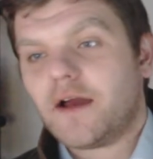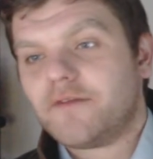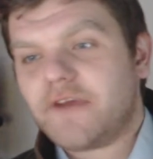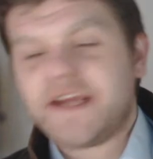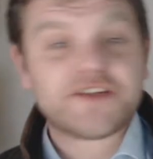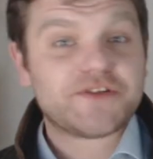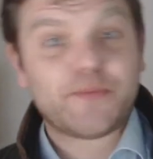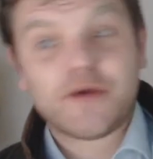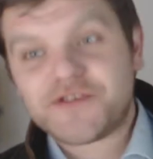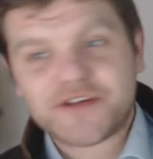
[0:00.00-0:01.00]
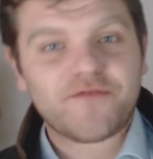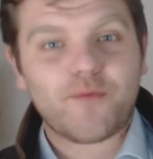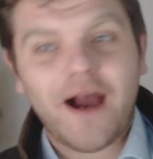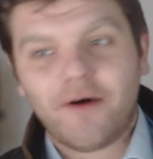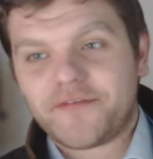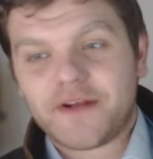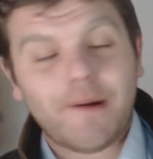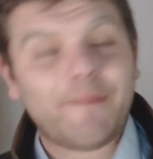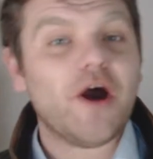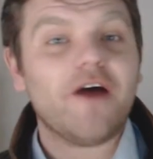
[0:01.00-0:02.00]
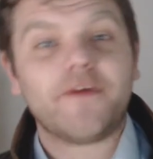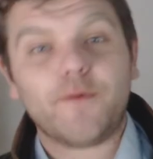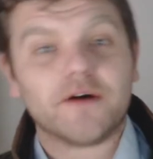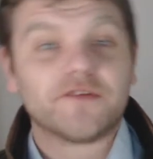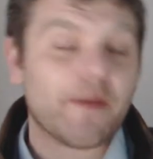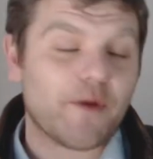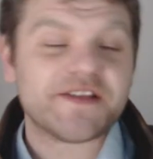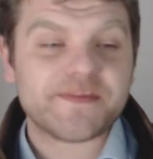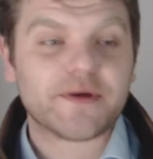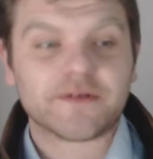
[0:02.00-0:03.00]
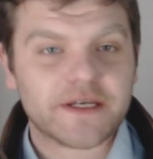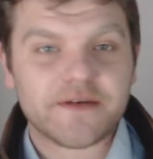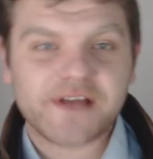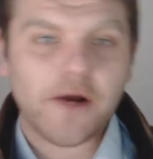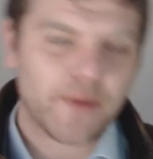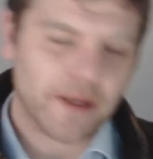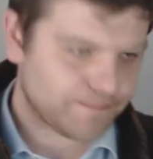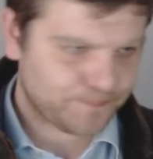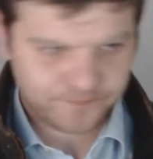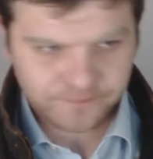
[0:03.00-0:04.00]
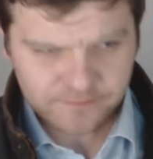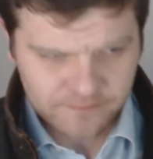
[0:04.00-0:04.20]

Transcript: uh, redistribution of wealth, you know, a perfect world. They wanted to build a utopia.